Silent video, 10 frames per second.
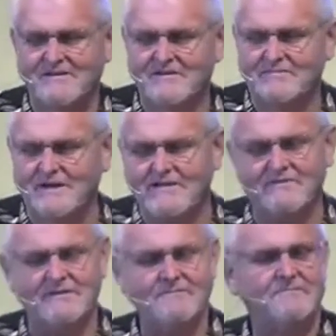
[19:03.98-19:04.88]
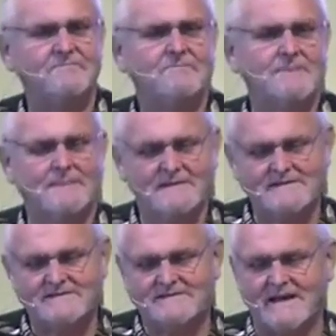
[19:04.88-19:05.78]
But even
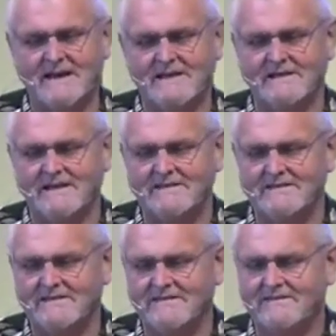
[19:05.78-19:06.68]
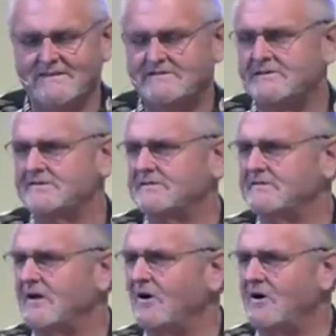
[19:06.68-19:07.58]
saying that this is
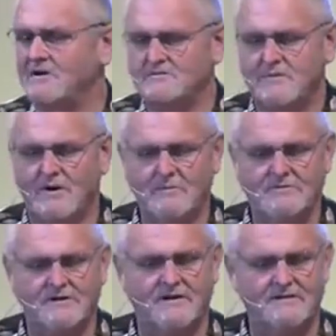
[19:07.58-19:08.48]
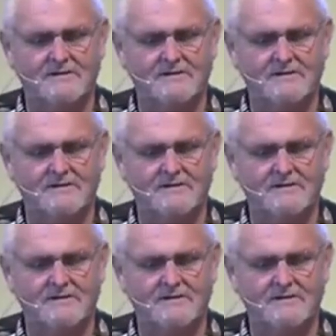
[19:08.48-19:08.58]
the hardest part to